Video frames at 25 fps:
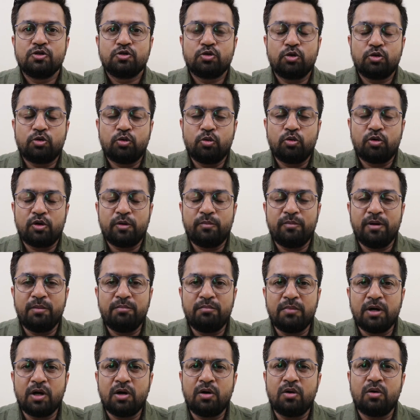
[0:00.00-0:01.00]
So to
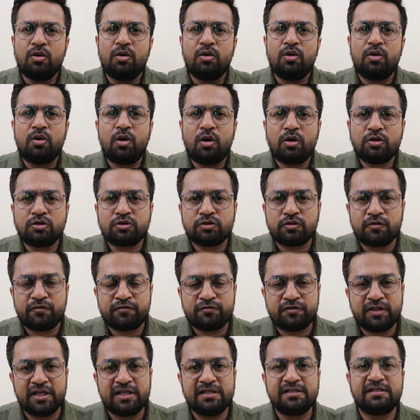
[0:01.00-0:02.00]
remember lots of
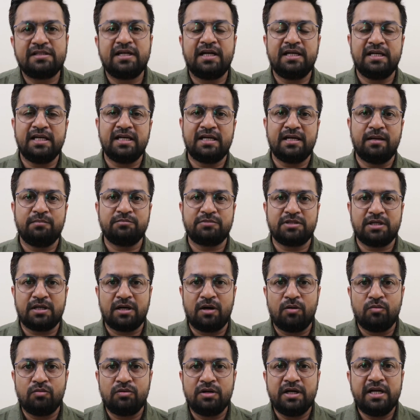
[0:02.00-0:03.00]
things that he comes
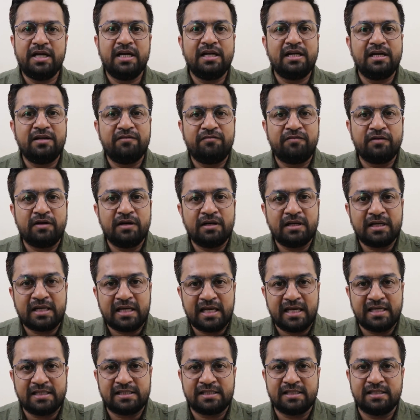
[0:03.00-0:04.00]
around in different
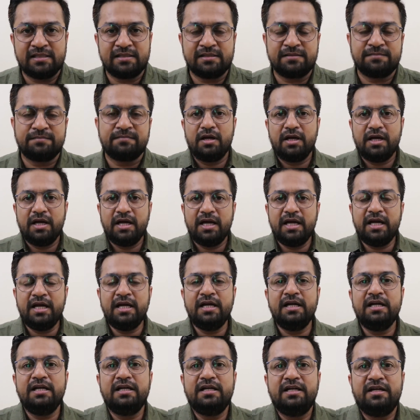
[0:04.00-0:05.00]
cases,
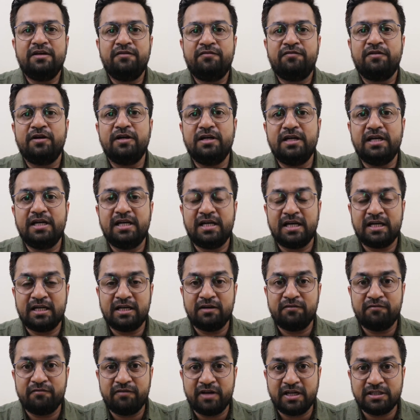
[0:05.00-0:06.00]
in different
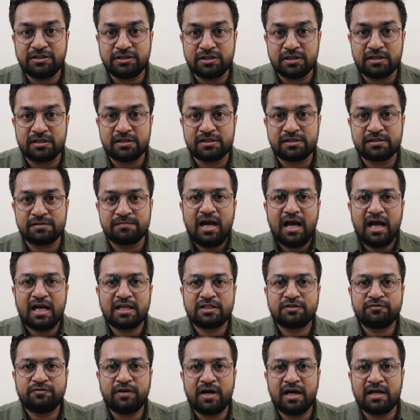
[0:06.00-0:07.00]
detective ventures,
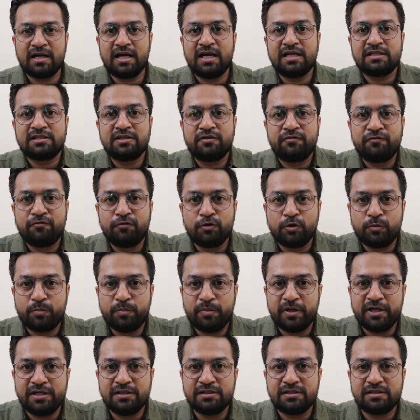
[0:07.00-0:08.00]
as far as the
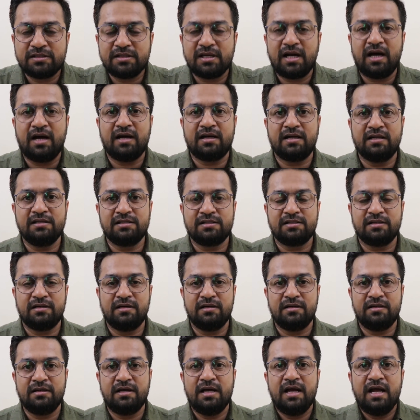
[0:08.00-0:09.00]
footprints are
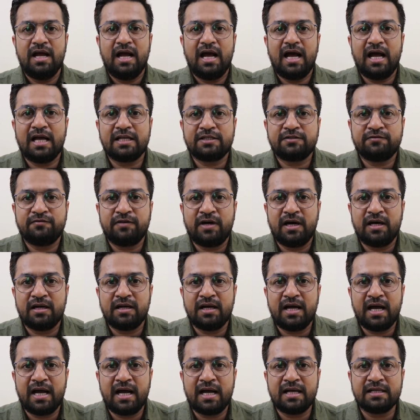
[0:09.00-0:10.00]
concerned, as far
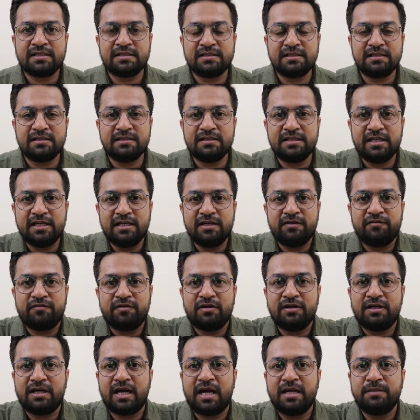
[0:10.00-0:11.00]
as the
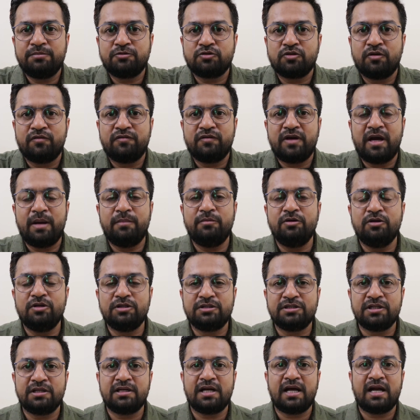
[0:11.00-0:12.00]
different types of
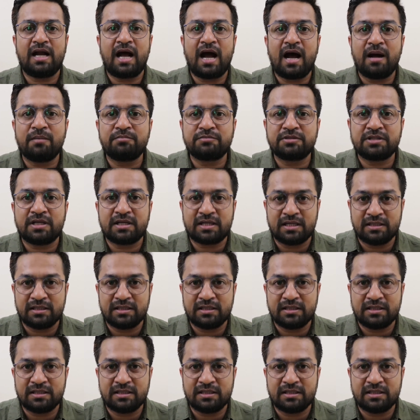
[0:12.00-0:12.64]
ammunition and arms are